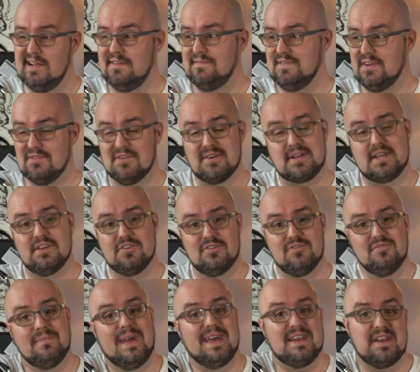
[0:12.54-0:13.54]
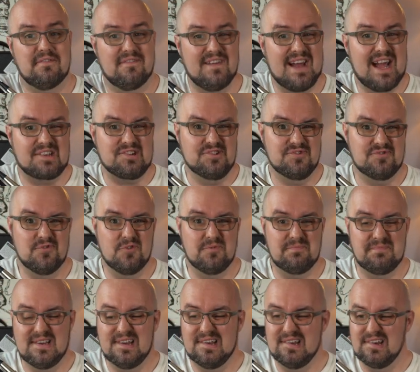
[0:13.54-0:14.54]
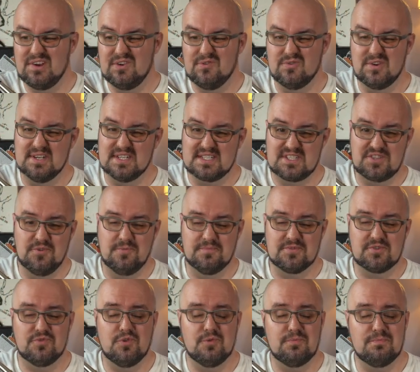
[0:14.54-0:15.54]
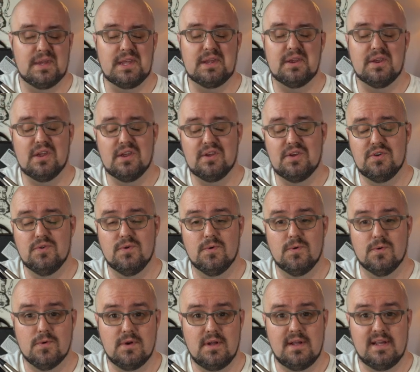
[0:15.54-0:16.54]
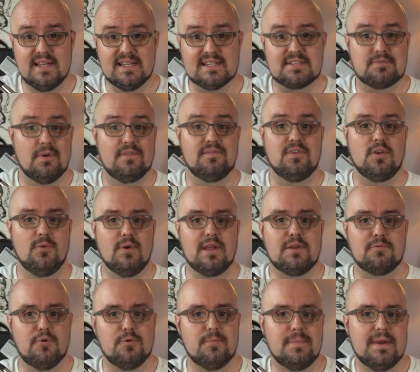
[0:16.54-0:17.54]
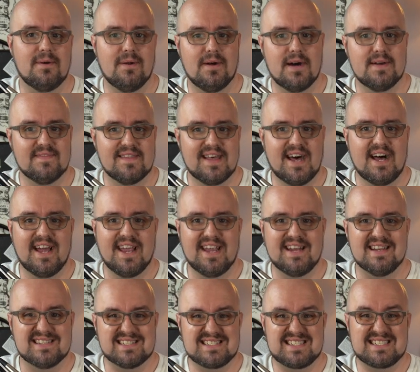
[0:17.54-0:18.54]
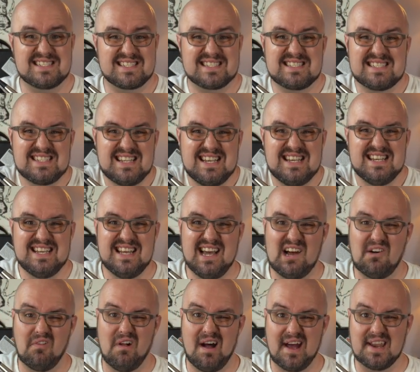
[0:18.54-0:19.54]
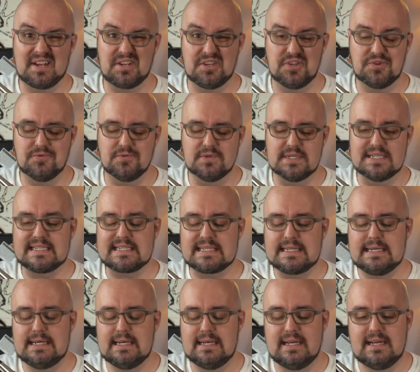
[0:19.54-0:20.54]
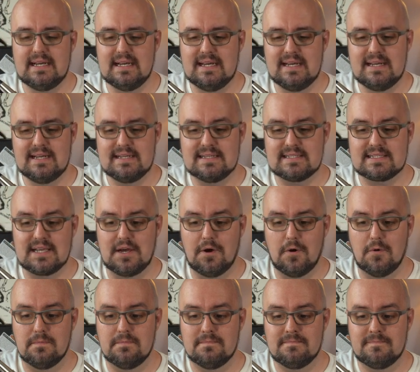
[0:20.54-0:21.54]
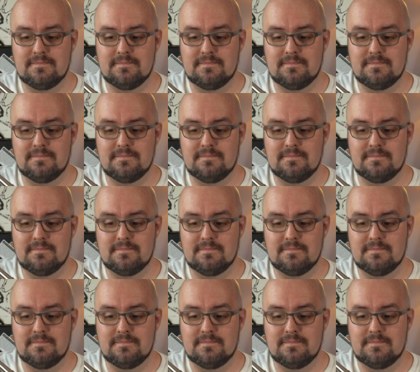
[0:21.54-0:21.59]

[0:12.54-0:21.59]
if you look at who manufactures root beer, who consumes root beer, who is reviewing root beer online, it's a lot of dudes. So,